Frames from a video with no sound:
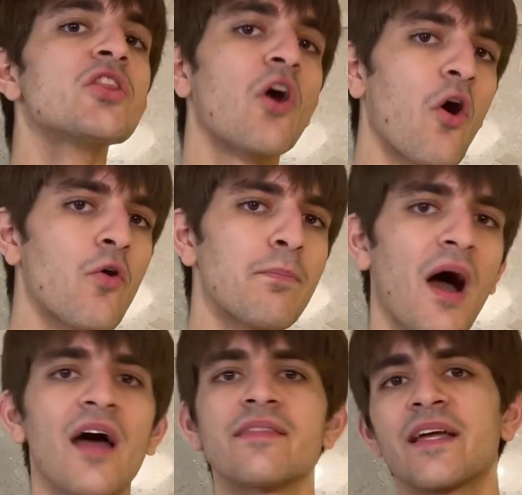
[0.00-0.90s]
The
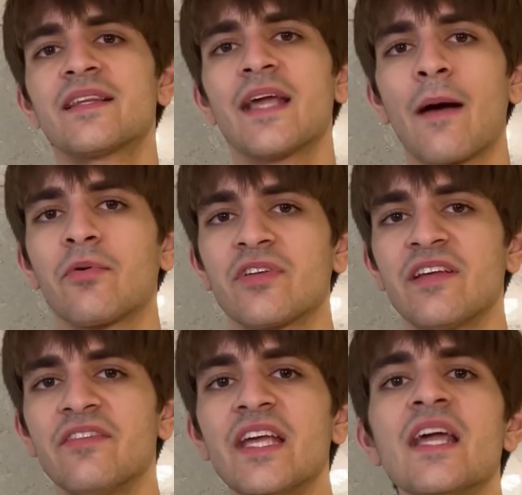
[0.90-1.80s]
HomePod, like the Apple
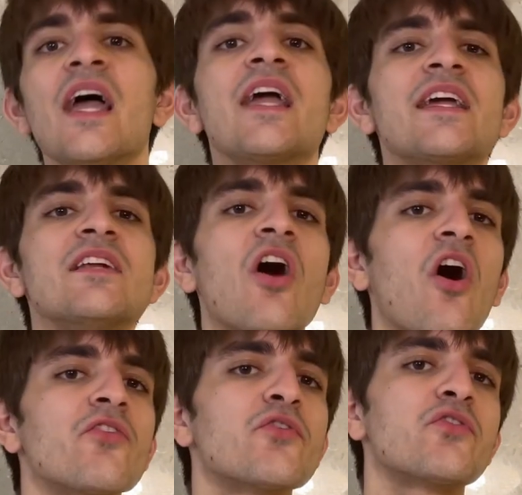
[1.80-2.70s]
TV, can
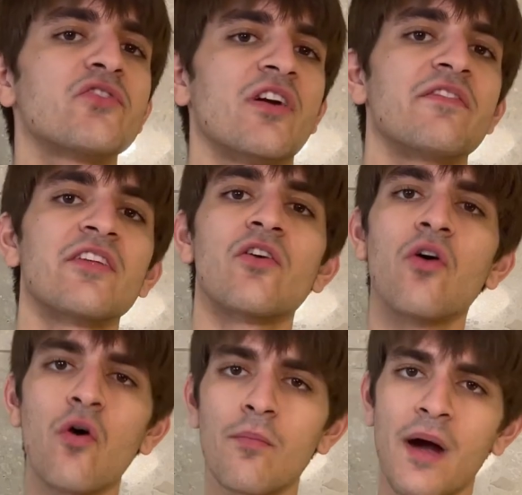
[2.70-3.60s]
also serve as a
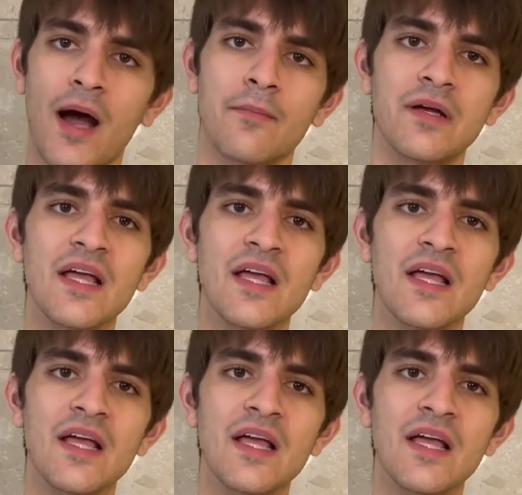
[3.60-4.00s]
home hub.